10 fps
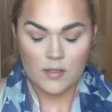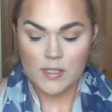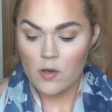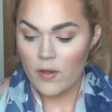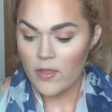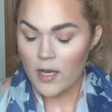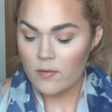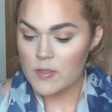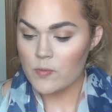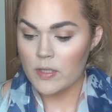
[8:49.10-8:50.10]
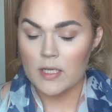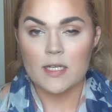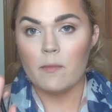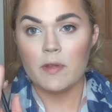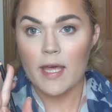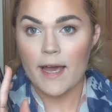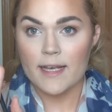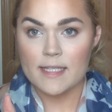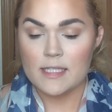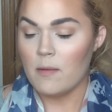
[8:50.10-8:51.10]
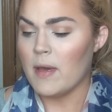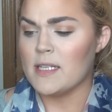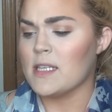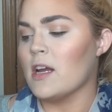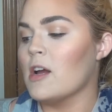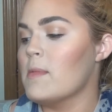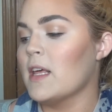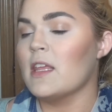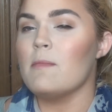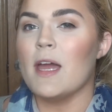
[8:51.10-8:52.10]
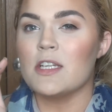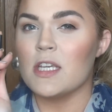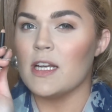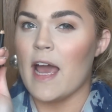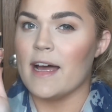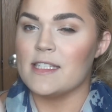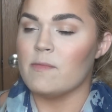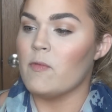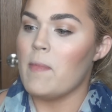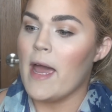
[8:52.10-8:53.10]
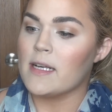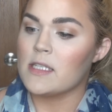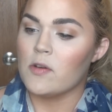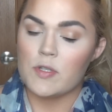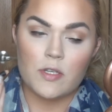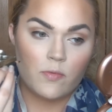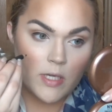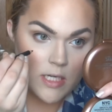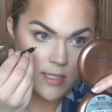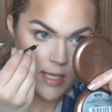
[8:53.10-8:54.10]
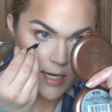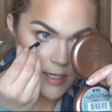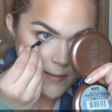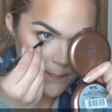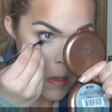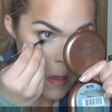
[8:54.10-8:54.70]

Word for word: So I thought I was really done with the eyes except mascara, but I think I'm actually gonna add some of MAC's Costa Riche liner.